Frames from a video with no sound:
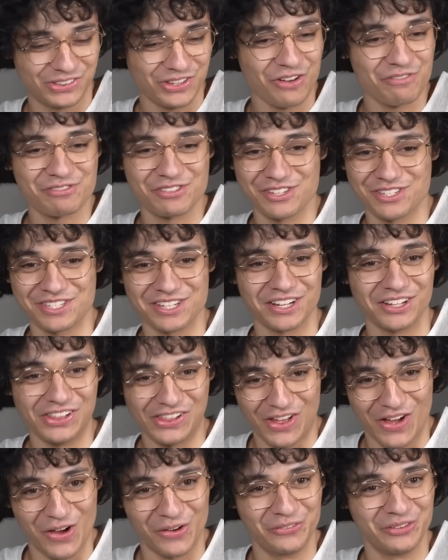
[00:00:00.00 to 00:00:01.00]
love to sing
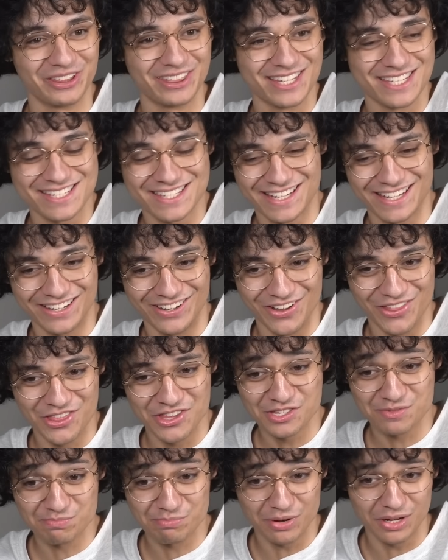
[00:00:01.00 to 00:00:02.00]
along with this kid on
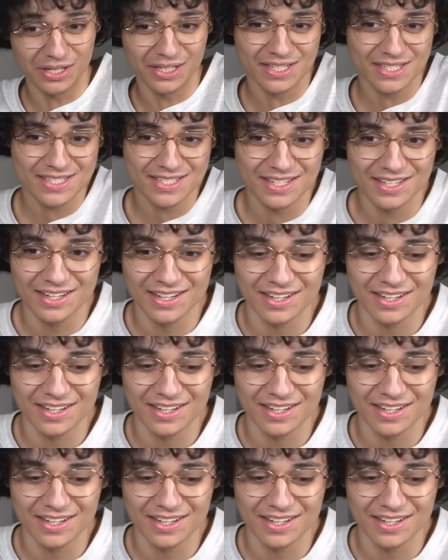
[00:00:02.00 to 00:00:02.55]
this bus.